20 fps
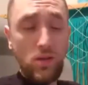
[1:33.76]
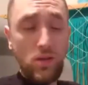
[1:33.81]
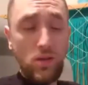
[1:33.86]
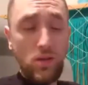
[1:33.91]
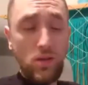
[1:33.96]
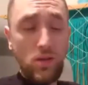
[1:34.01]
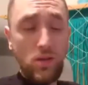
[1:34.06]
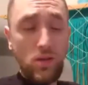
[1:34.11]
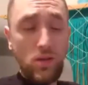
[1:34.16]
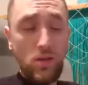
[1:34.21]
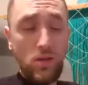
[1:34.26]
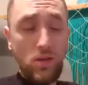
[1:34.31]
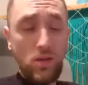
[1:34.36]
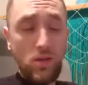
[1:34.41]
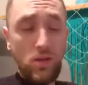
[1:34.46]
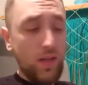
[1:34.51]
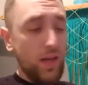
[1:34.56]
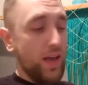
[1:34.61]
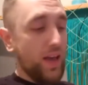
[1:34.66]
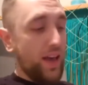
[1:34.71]

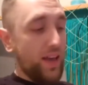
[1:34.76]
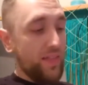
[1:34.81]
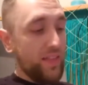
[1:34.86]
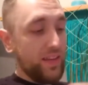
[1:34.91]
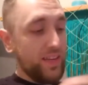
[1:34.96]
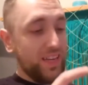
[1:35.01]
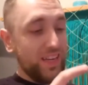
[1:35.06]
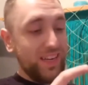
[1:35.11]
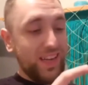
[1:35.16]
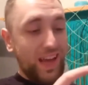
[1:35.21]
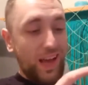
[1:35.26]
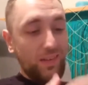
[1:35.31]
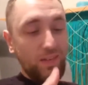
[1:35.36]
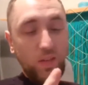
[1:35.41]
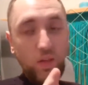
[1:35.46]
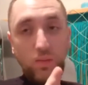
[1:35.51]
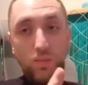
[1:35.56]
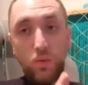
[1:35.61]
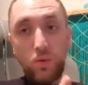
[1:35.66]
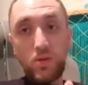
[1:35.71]
posable. They tend to have a
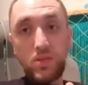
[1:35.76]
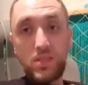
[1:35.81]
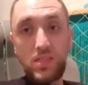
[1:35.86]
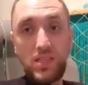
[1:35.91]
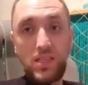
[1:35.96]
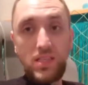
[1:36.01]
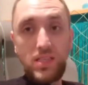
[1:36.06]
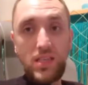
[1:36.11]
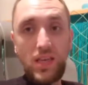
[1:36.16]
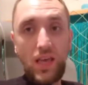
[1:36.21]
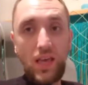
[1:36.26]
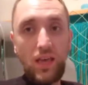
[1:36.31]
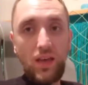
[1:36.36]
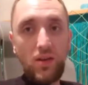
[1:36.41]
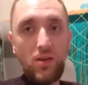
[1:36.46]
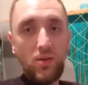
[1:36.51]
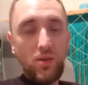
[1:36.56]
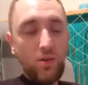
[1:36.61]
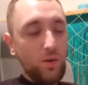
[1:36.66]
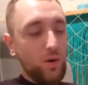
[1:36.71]
little more
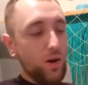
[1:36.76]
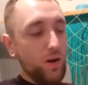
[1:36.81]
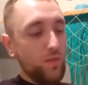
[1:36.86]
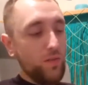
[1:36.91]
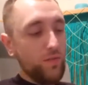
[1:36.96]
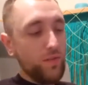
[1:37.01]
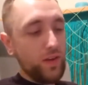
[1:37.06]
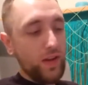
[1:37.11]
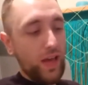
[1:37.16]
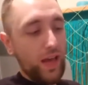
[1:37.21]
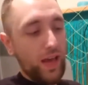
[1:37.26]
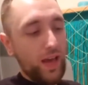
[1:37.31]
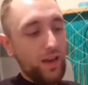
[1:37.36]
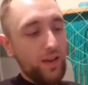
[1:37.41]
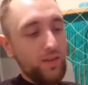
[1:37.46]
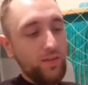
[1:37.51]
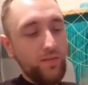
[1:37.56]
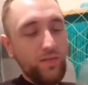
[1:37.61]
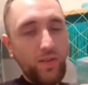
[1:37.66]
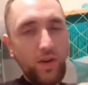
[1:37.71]
detail. They'll often
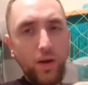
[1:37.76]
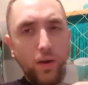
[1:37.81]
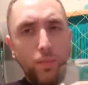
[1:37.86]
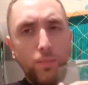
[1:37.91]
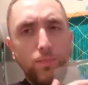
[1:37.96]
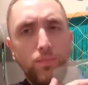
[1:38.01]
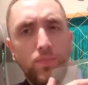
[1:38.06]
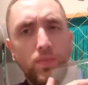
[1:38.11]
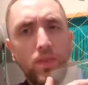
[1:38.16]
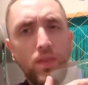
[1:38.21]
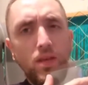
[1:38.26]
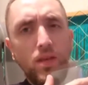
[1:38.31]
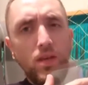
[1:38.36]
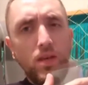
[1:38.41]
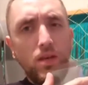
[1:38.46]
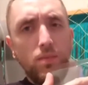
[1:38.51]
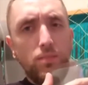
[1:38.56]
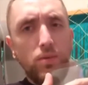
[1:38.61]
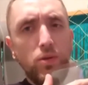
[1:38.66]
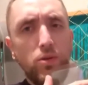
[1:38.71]
have
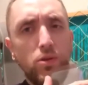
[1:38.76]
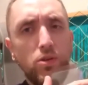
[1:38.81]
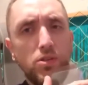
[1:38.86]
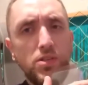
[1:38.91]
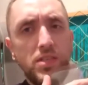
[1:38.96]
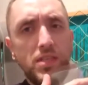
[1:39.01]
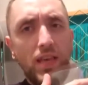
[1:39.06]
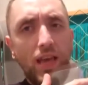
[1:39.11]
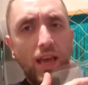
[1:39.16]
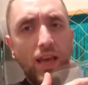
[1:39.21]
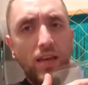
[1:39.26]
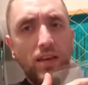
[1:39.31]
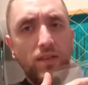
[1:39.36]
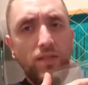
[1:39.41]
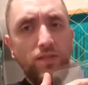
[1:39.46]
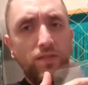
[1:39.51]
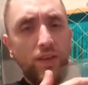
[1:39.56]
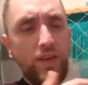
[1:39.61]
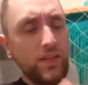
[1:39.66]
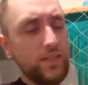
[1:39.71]
computer scanned
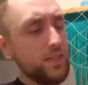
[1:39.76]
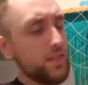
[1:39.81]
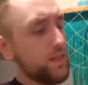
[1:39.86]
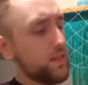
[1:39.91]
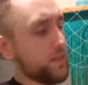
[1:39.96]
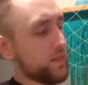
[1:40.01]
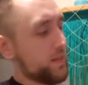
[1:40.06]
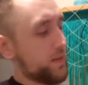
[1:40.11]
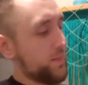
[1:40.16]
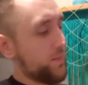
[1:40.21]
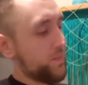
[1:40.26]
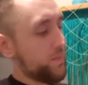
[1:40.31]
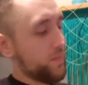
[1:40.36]
faces.